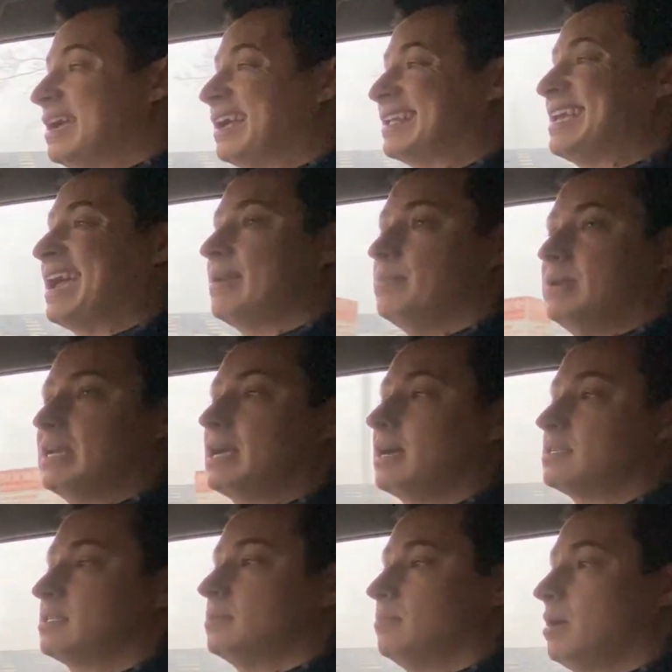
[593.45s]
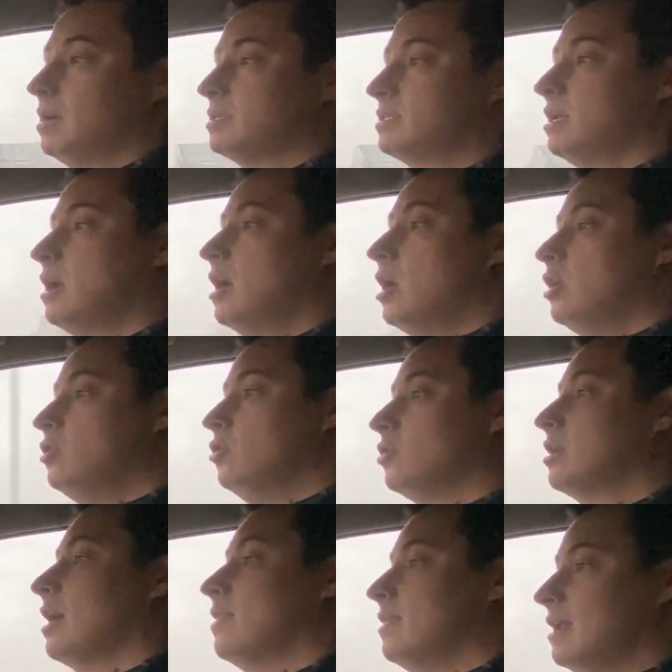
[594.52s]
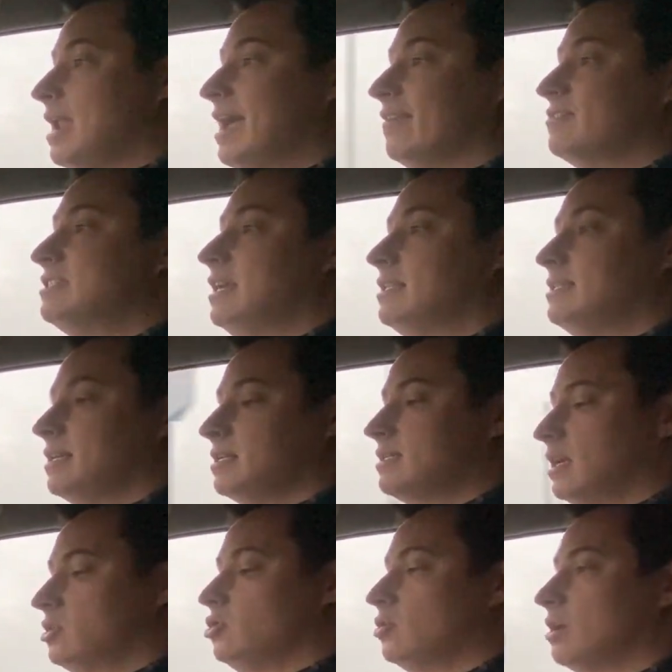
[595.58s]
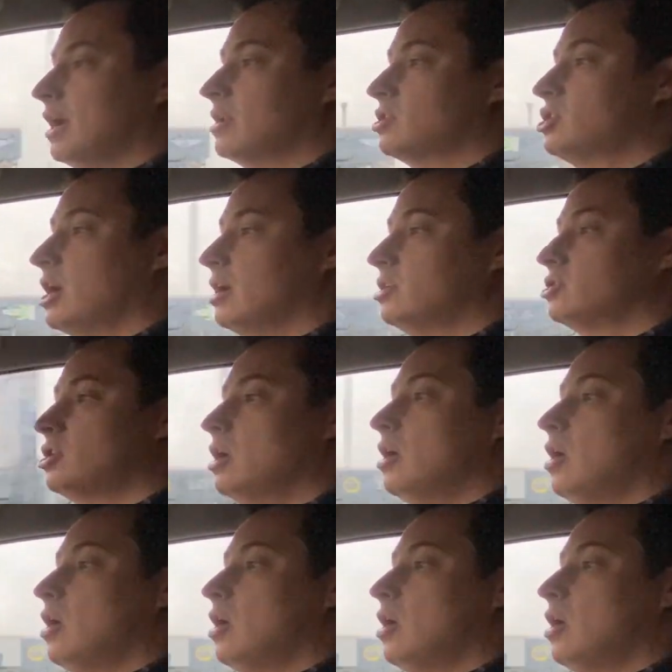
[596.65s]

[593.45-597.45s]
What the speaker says: It can be customized you can then have settings that you can change